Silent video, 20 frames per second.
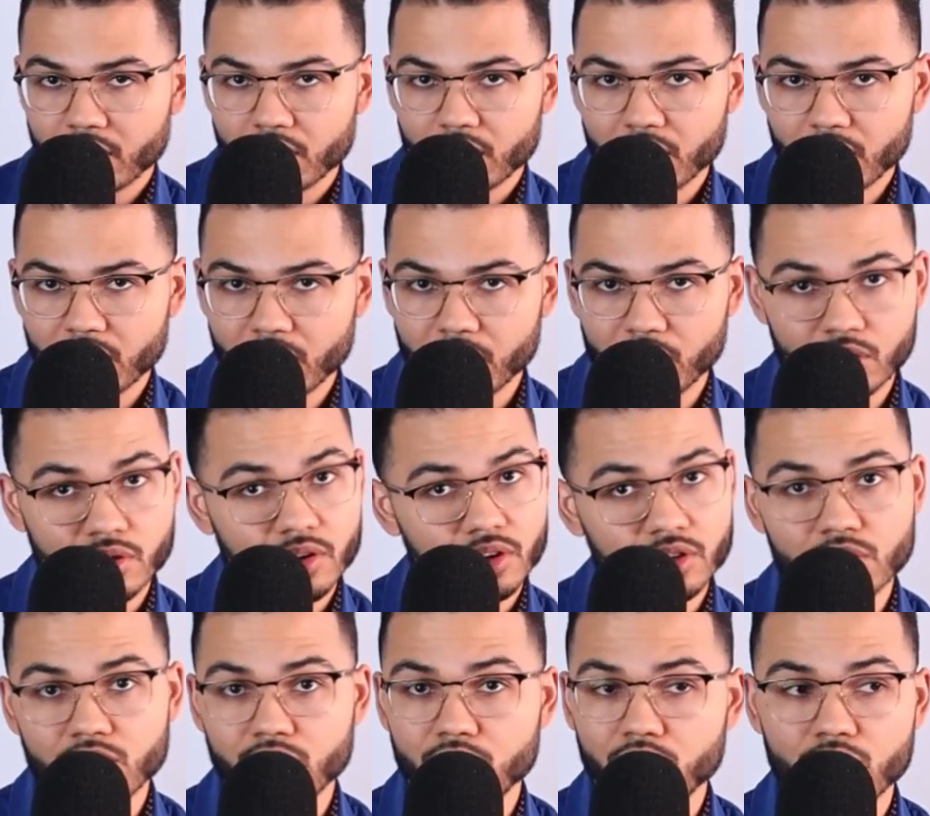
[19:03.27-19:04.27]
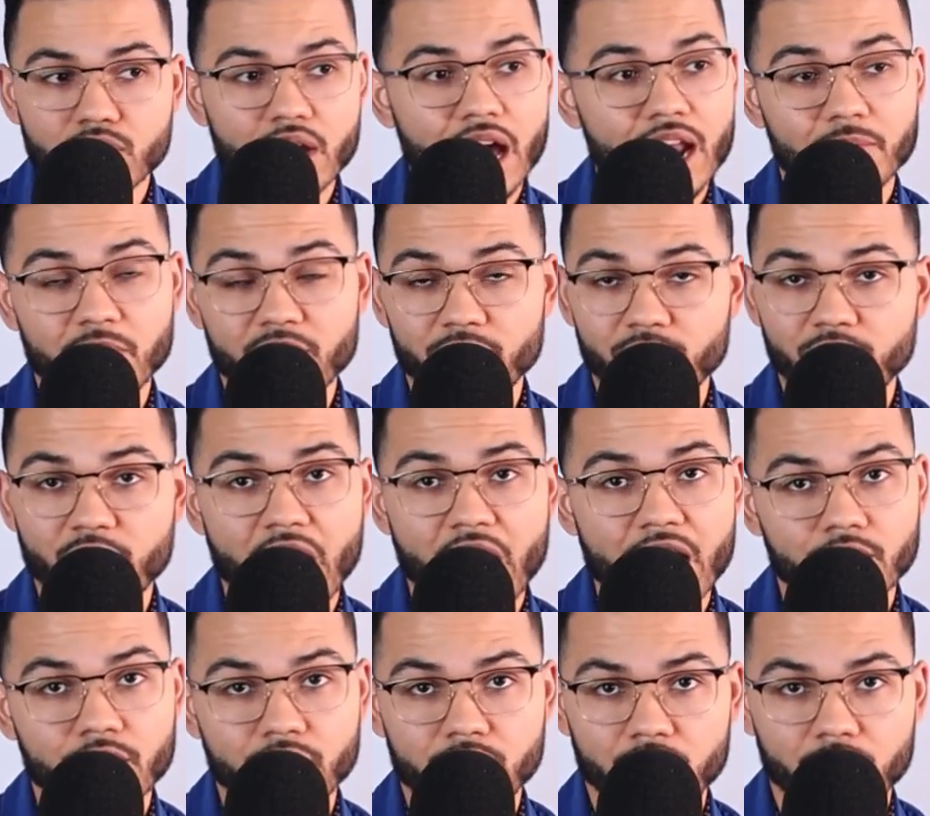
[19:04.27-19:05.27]
You you you got to be
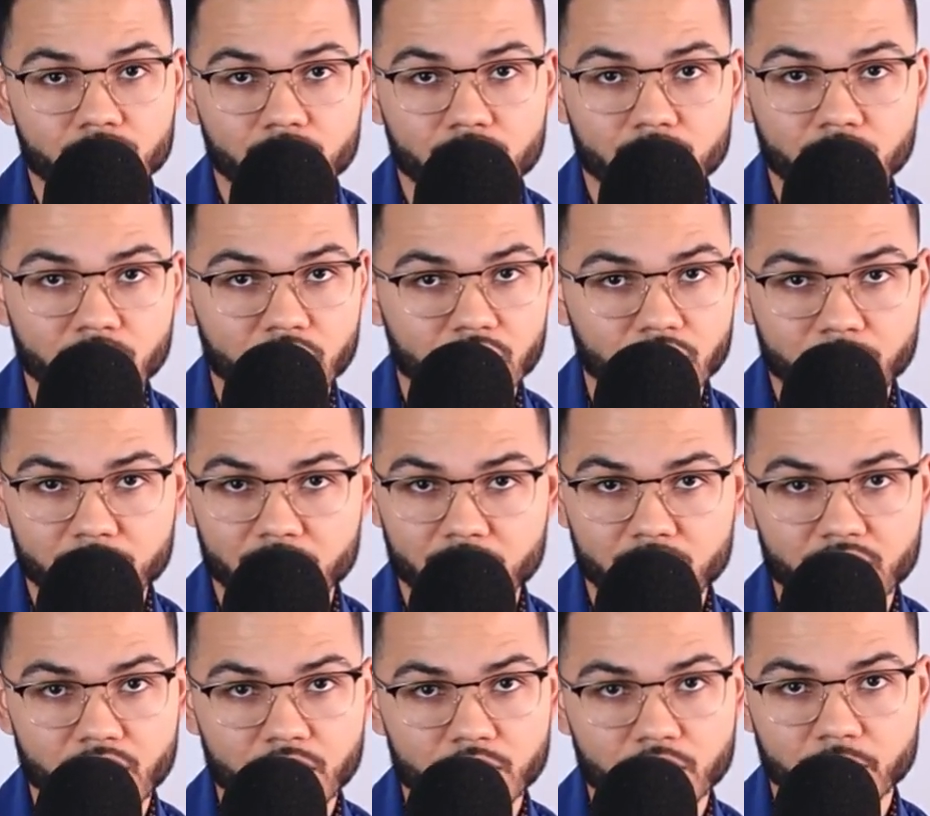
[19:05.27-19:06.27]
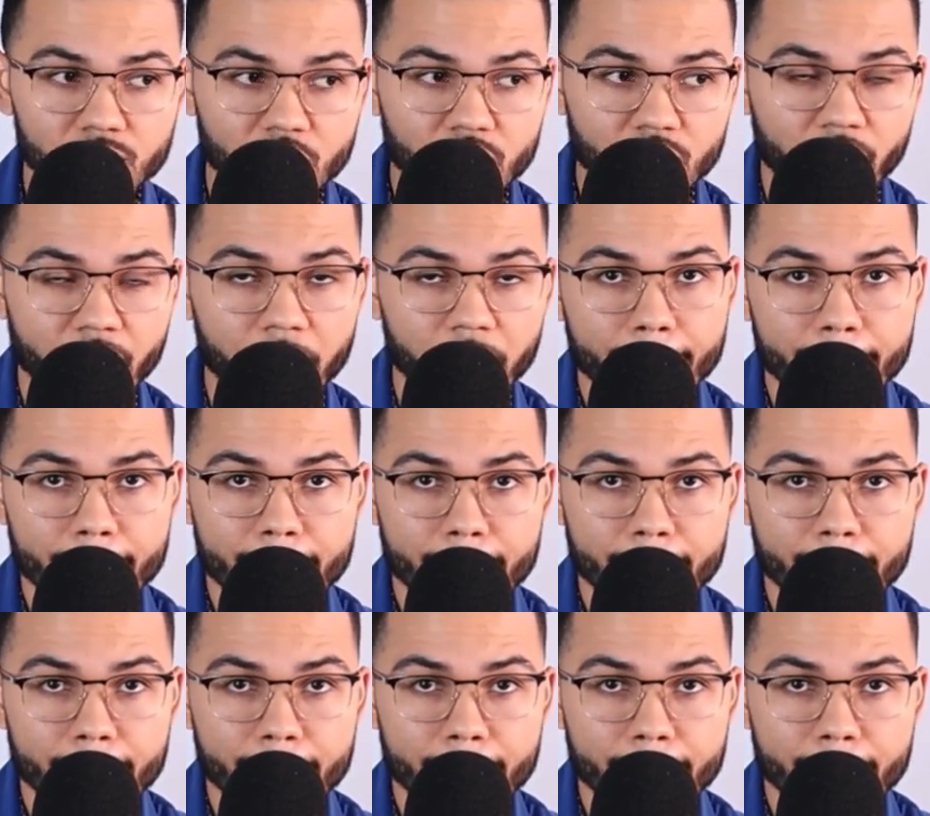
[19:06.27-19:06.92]
fired up when it comes to teaching, right?